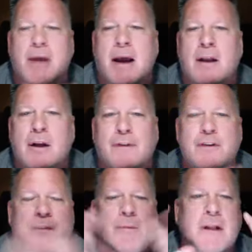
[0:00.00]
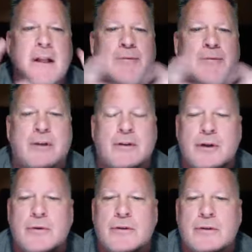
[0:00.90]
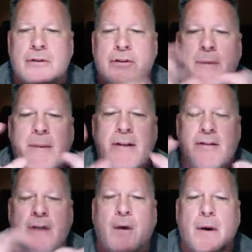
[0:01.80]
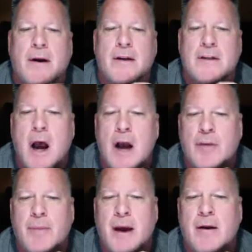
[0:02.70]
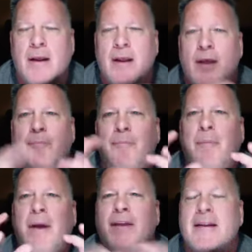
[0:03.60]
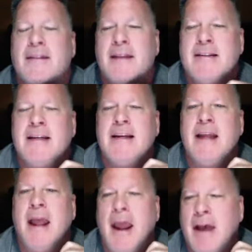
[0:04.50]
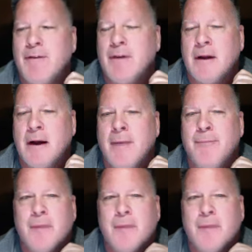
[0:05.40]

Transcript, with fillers: I, I look for some clips to do some of the stuff I wanted to talk about, but they they didn't have it, um,